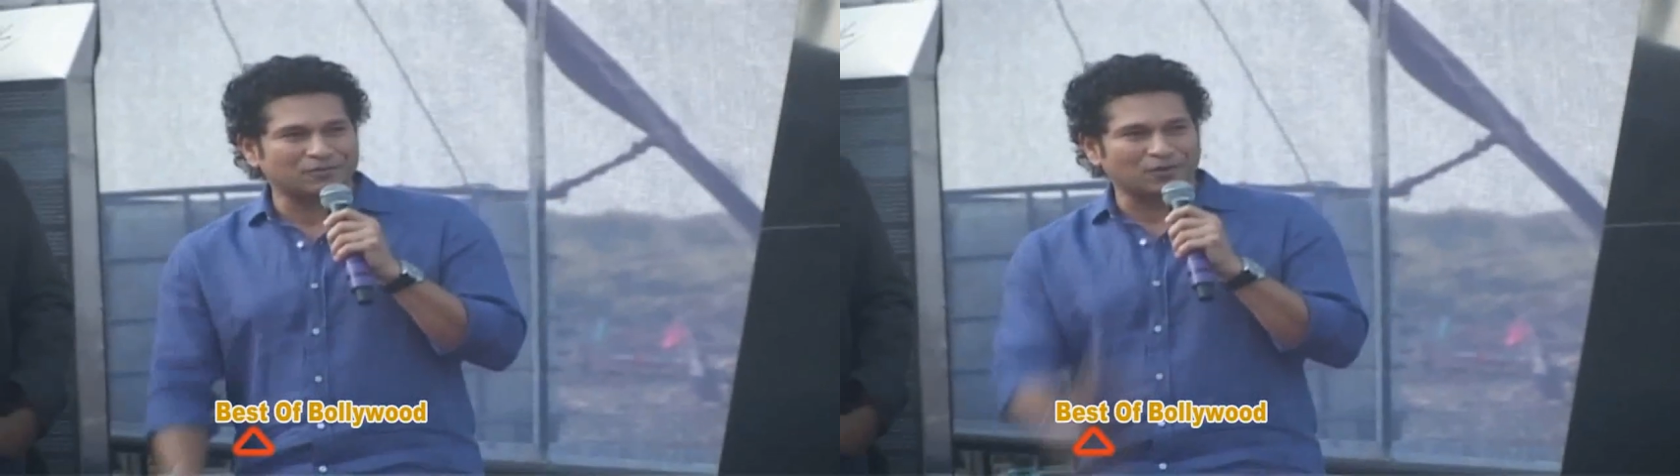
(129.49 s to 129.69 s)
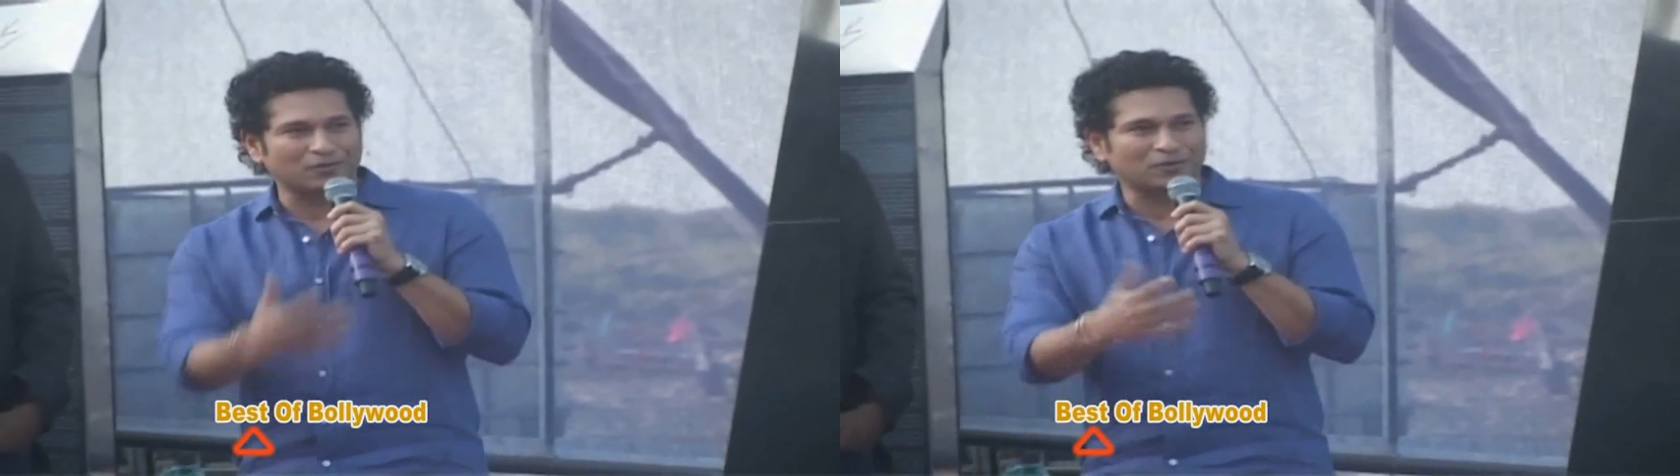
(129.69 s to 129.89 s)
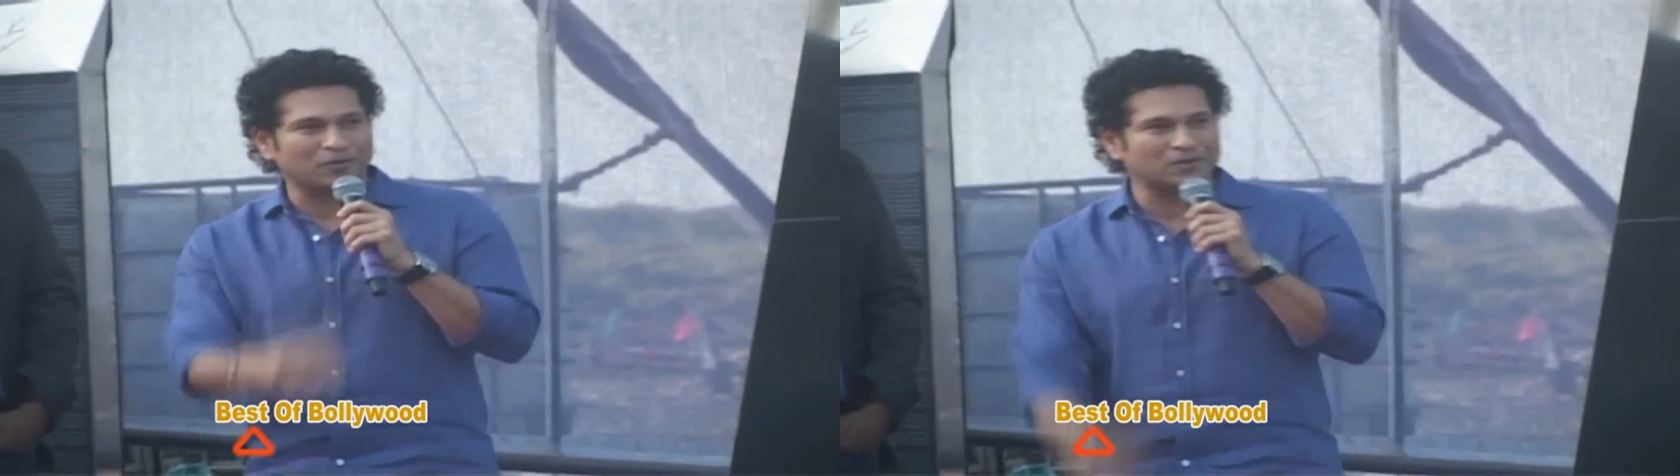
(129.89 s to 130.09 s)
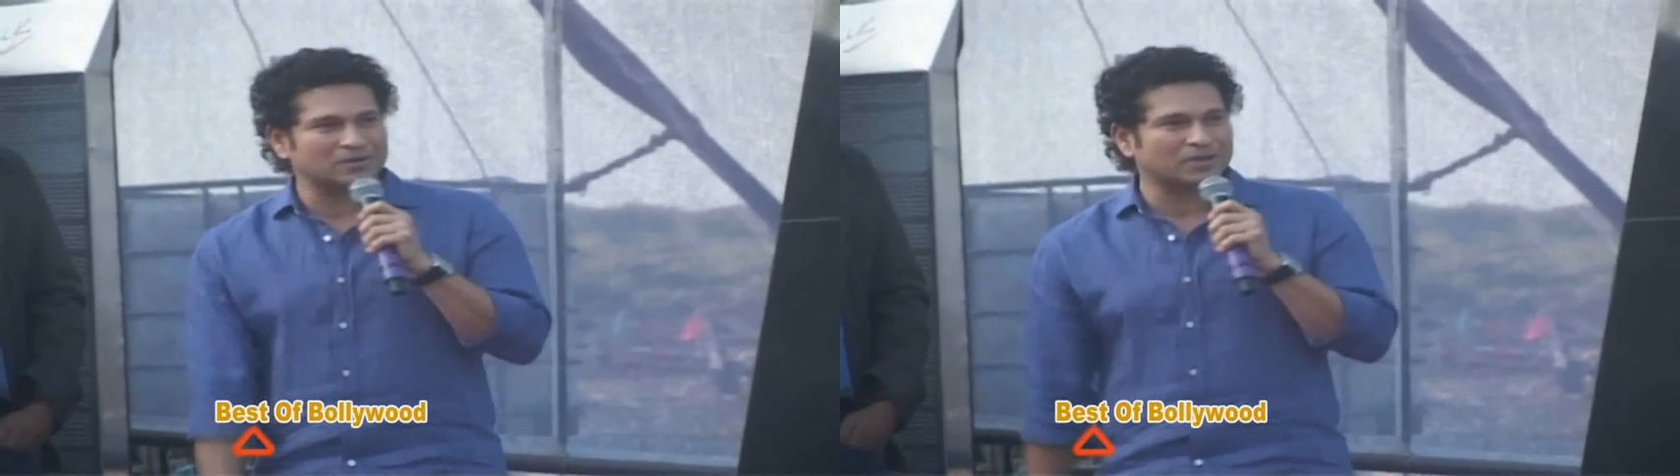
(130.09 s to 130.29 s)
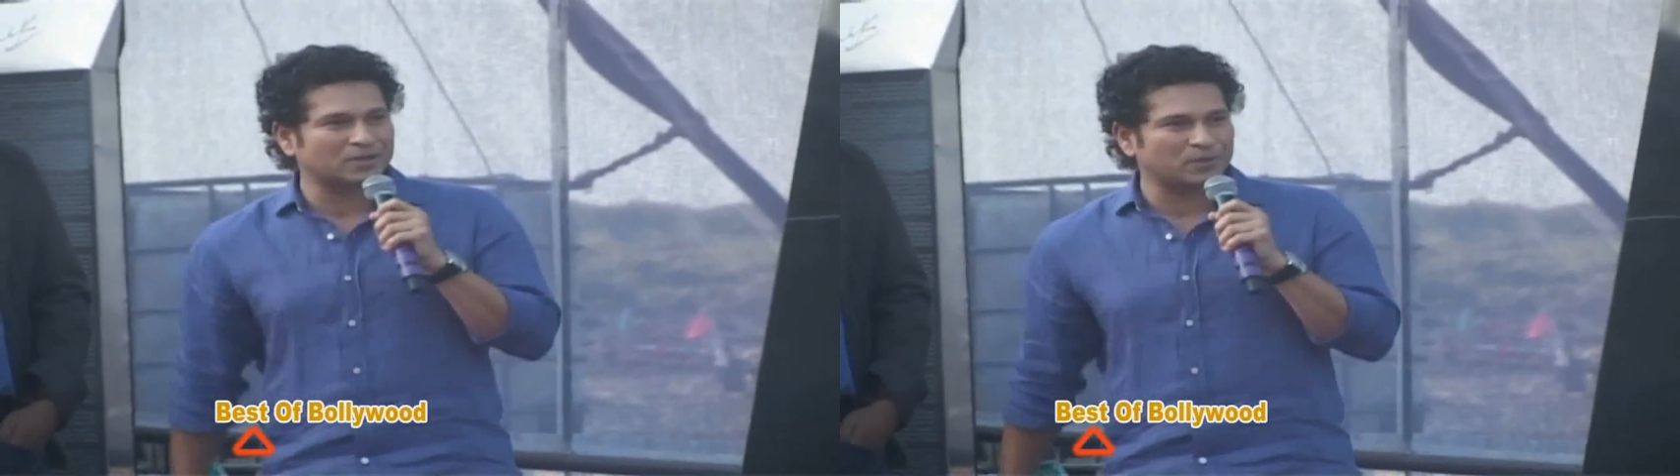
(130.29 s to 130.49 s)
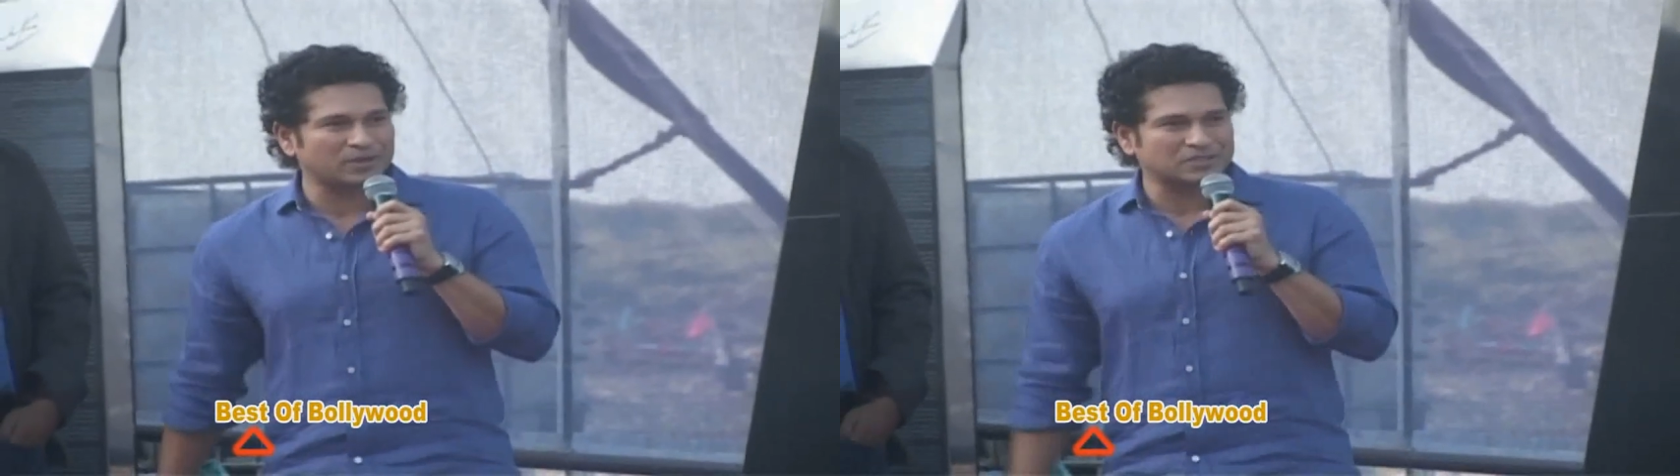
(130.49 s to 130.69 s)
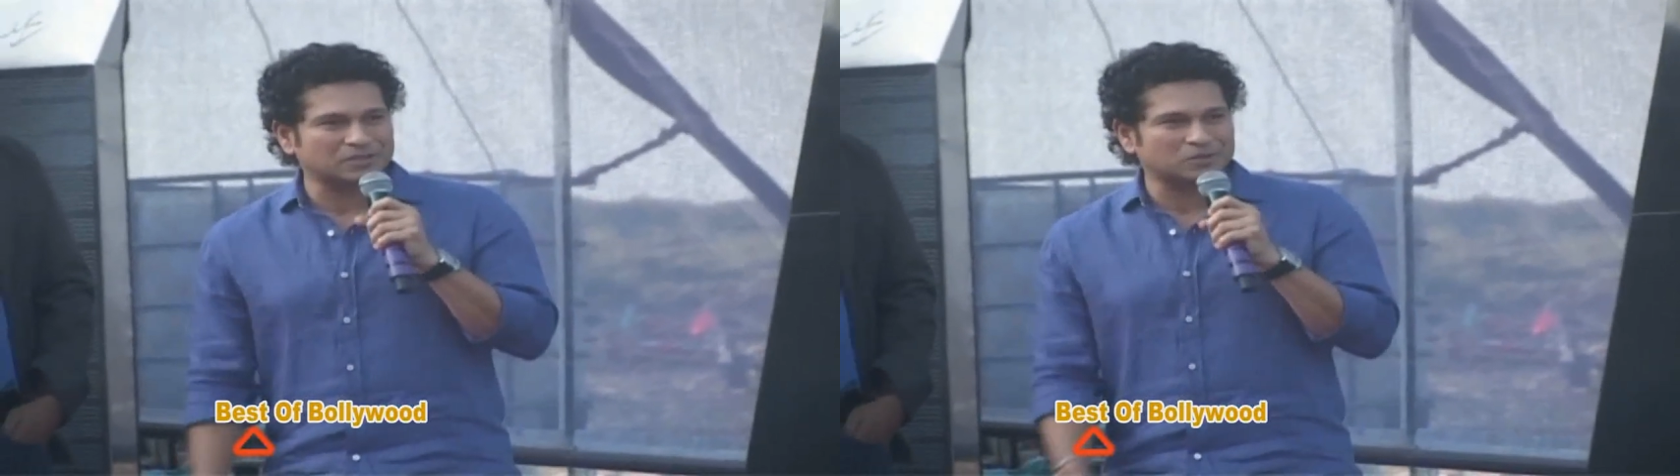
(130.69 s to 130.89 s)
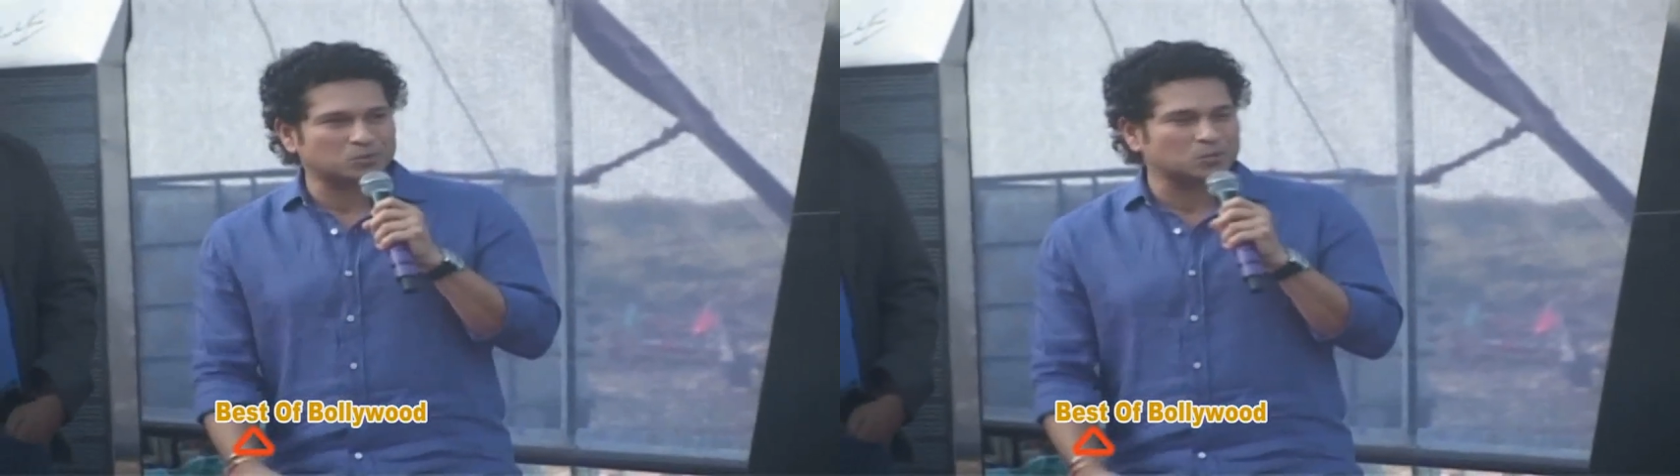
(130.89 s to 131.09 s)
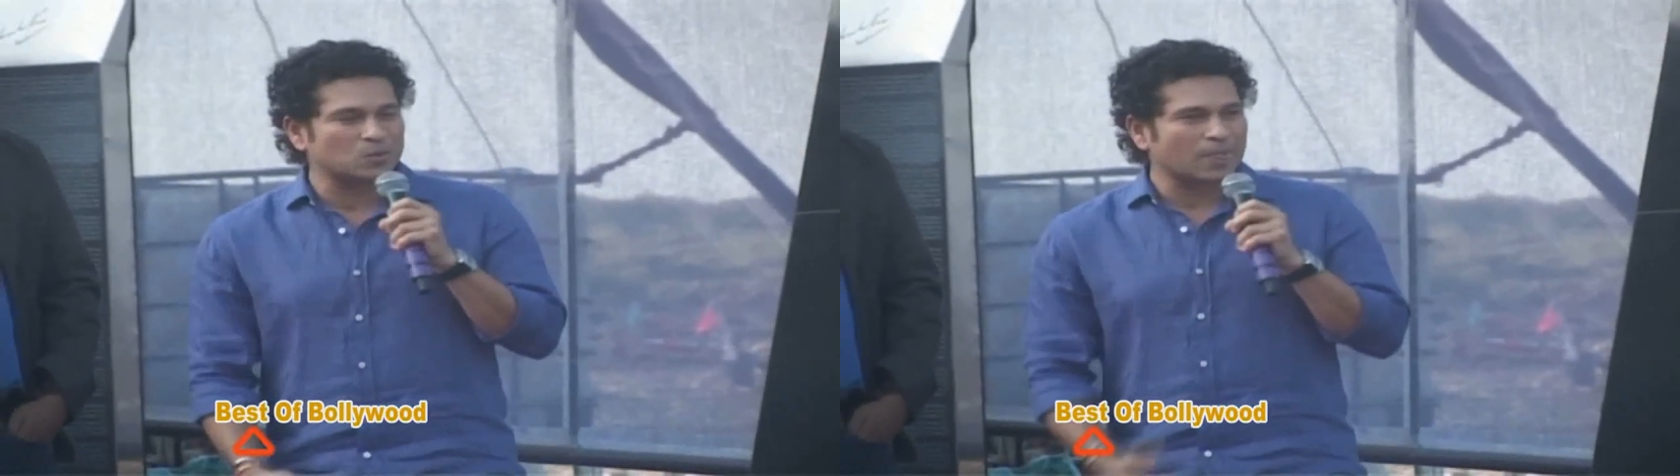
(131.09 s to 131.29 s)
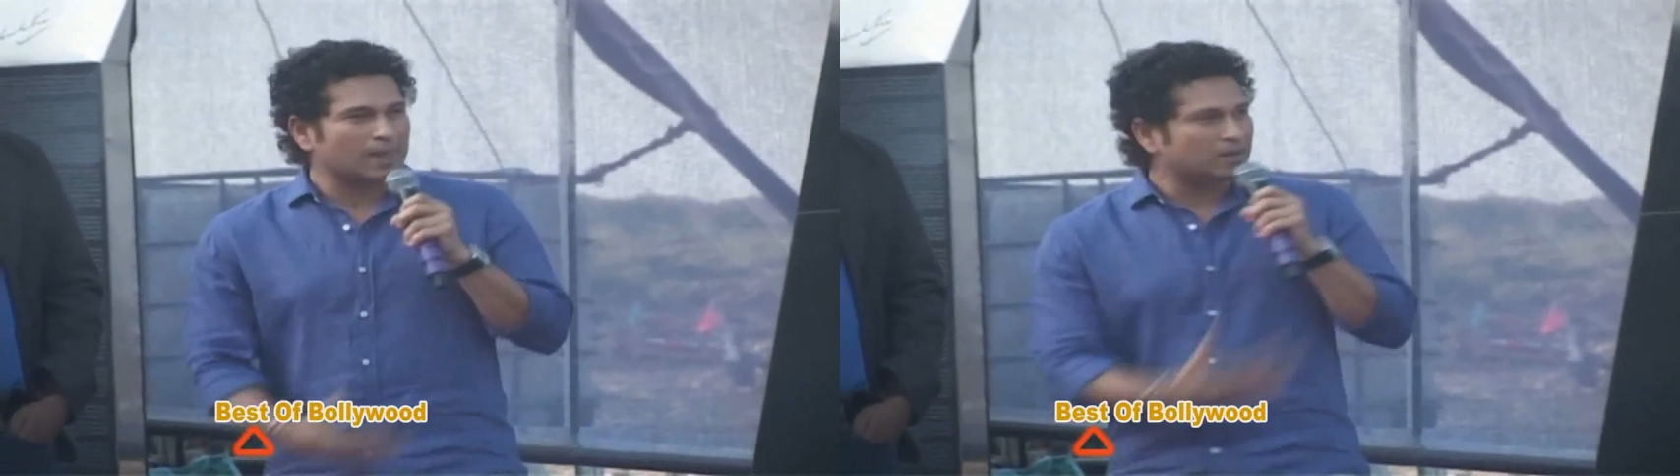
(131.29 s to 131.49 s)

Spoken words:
for the curator to